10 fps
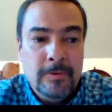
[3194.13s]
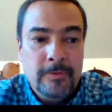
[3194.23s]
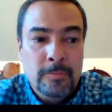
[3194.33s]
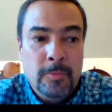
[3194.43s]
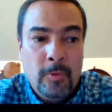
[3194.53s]
with
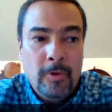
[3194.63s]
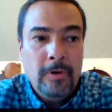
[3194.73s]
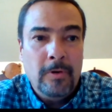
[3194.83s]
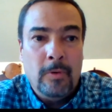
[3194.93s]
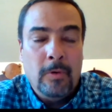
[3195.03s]

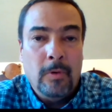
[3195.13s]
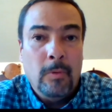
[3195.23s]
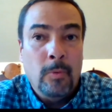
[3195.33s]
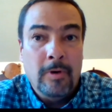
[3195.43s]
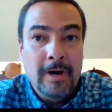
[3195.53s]
Ubora or
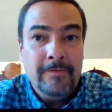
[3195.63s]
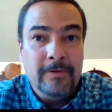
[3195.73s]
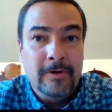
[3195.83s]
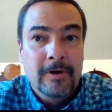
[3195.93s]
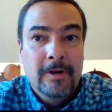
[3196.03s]

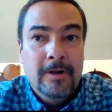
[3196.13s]
wherever.